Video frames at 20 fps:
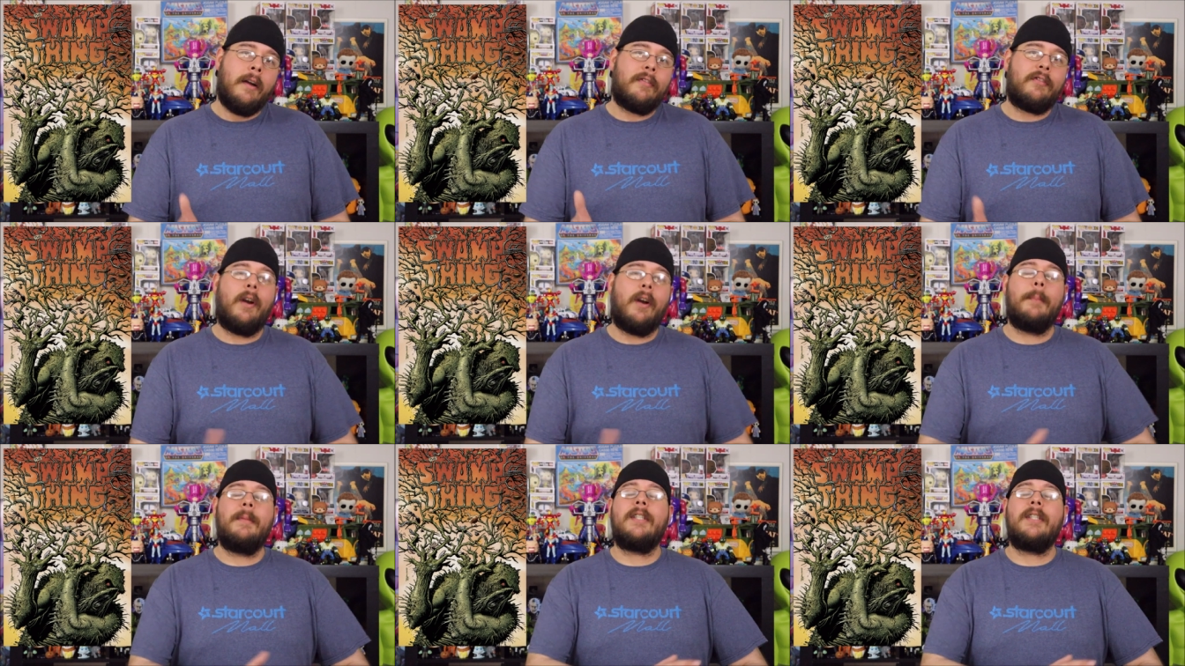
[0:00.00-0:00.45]

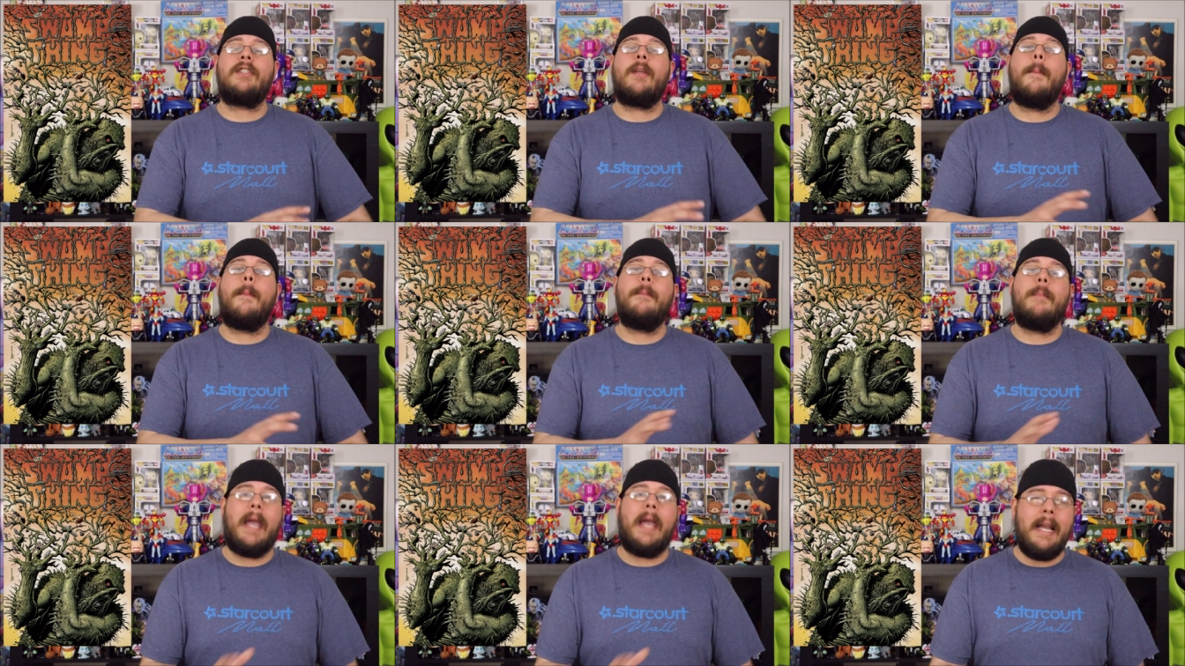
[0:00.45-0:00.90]
from this
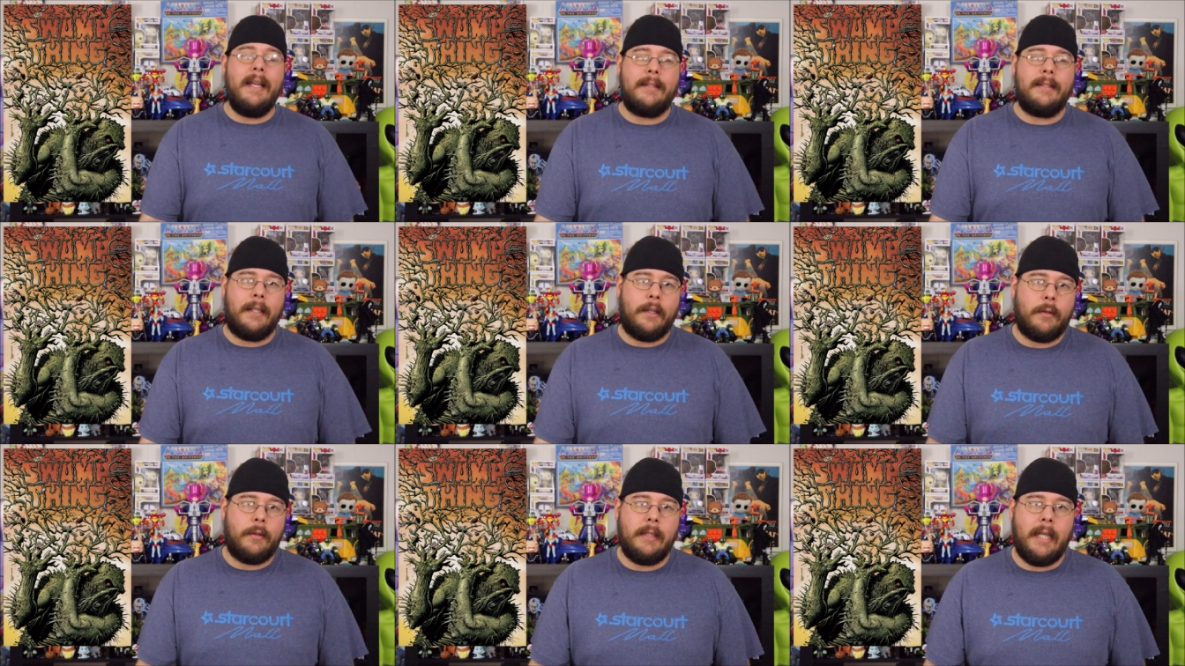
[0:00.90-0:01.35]

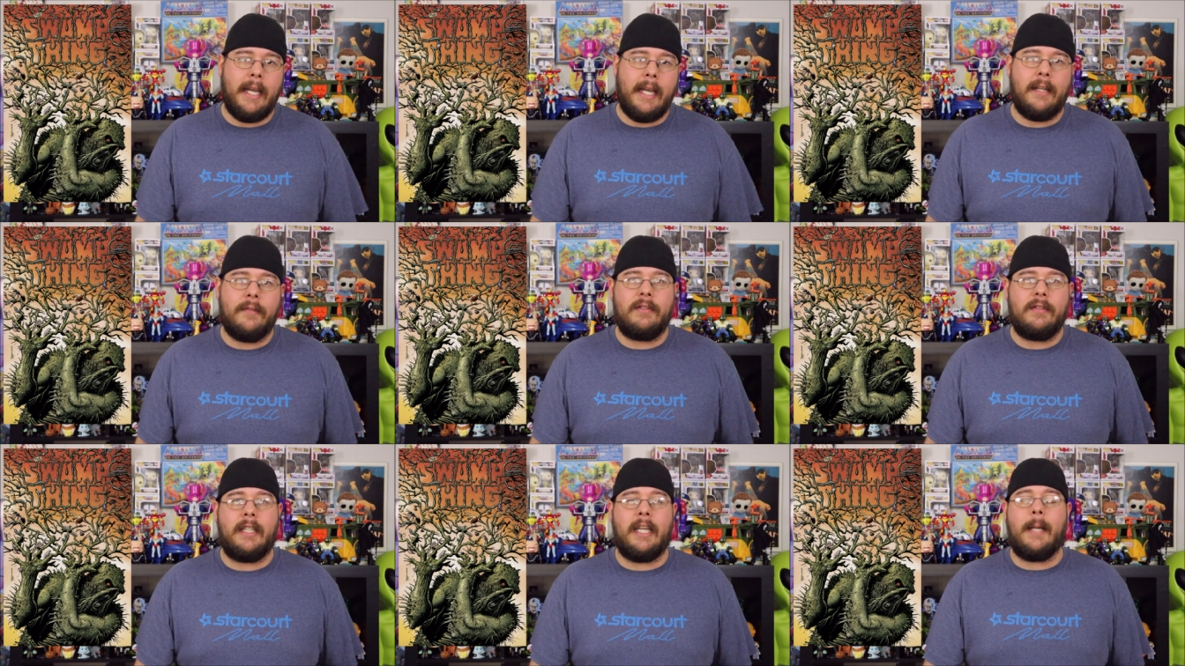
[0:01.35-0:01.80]
amazing
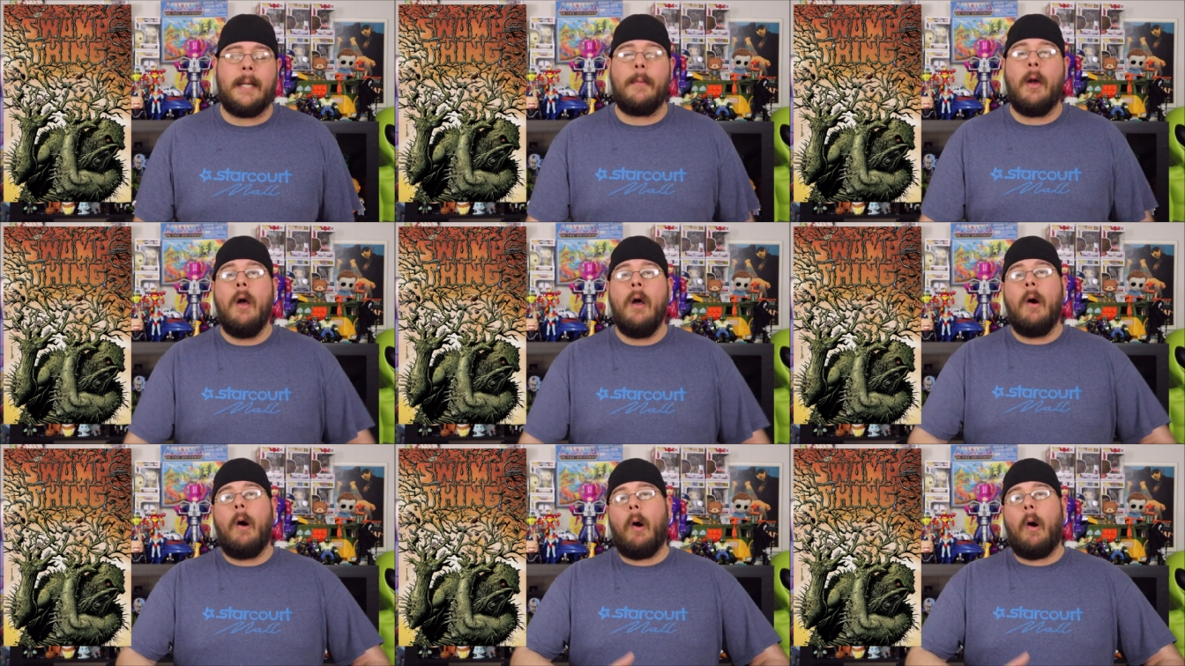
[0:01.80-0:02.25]
creative
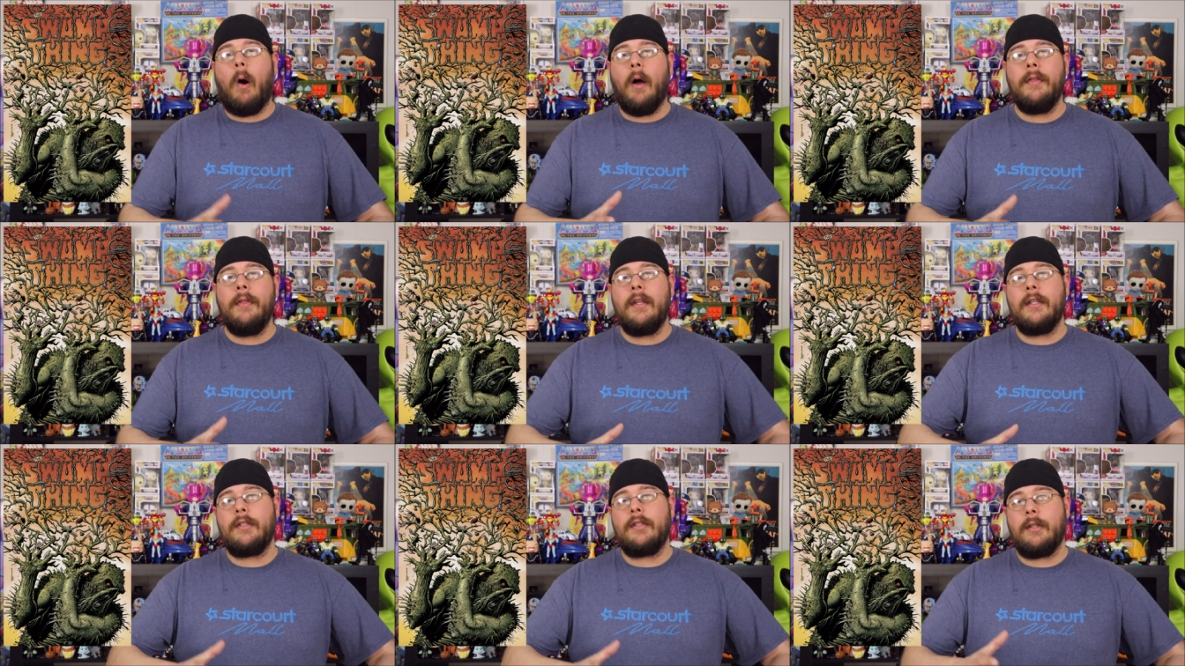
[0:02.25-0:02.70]
team
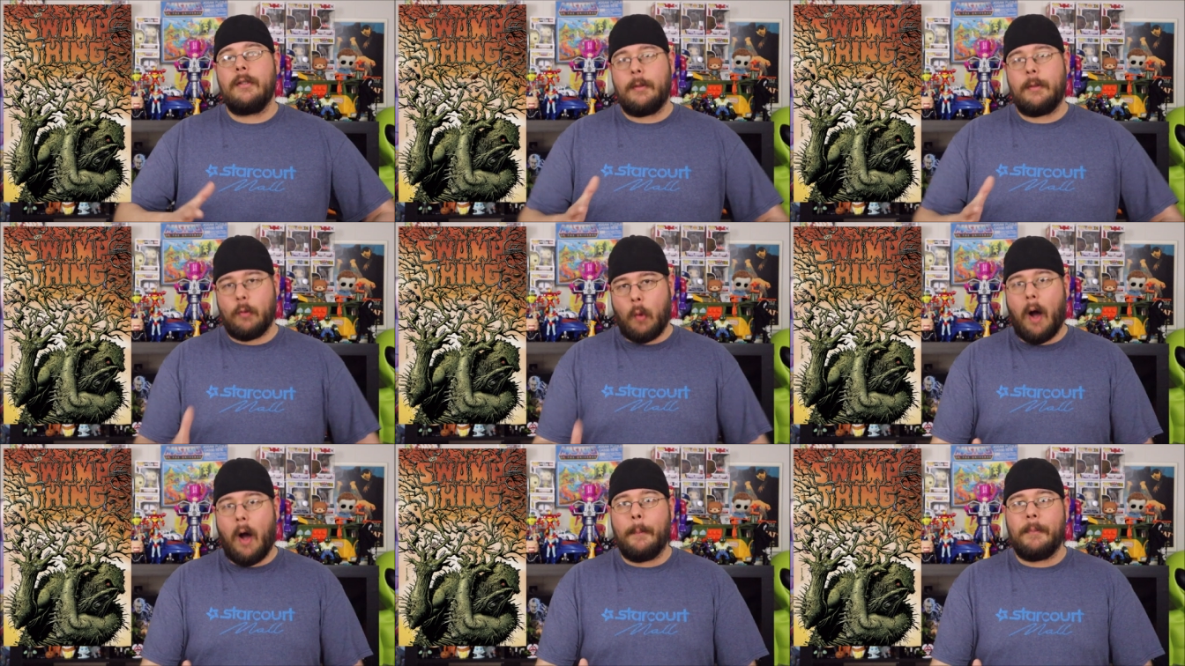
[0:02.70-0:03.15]
on this
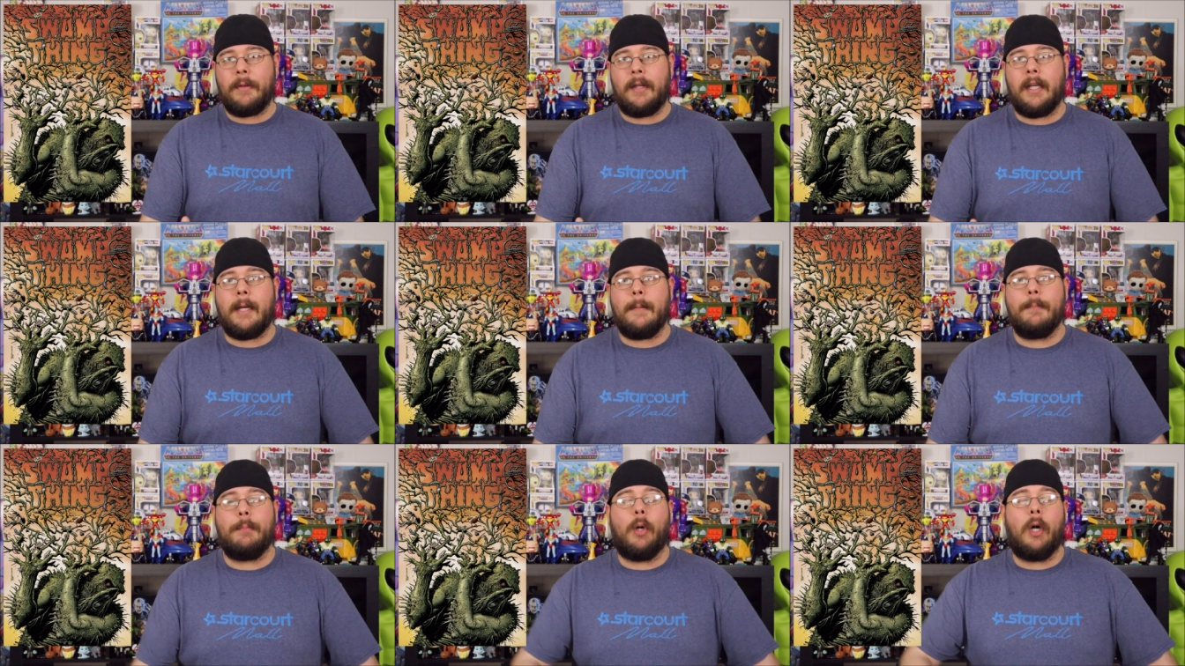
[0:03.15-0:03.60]
Swamp
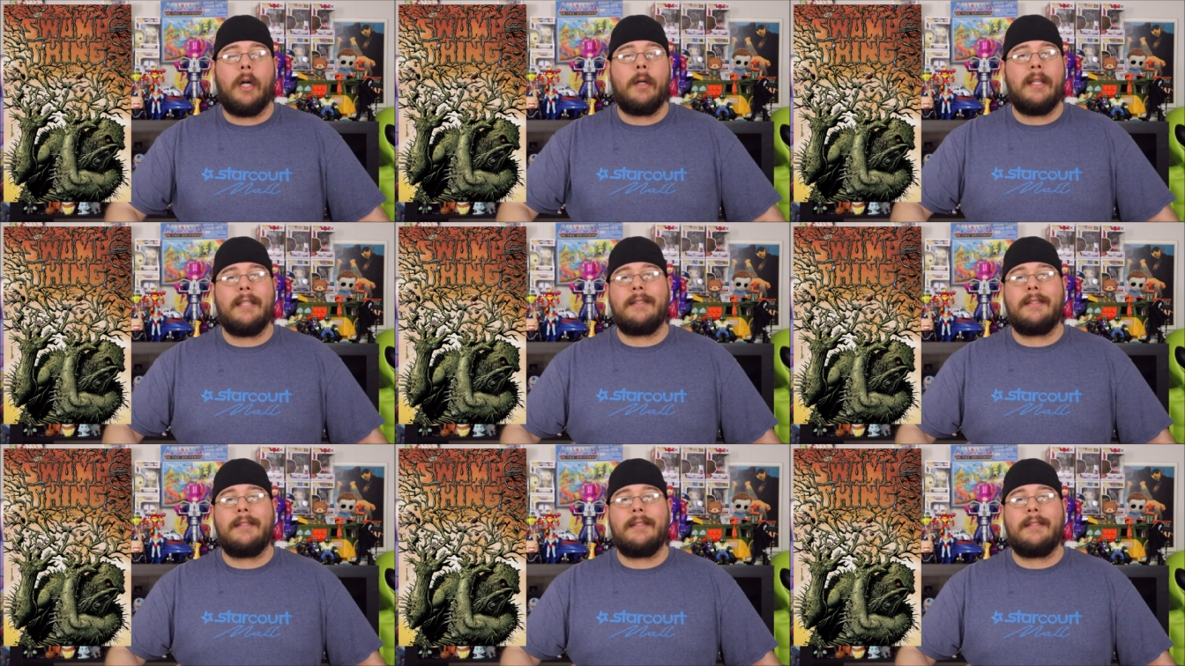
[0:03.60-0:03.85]
Thing book.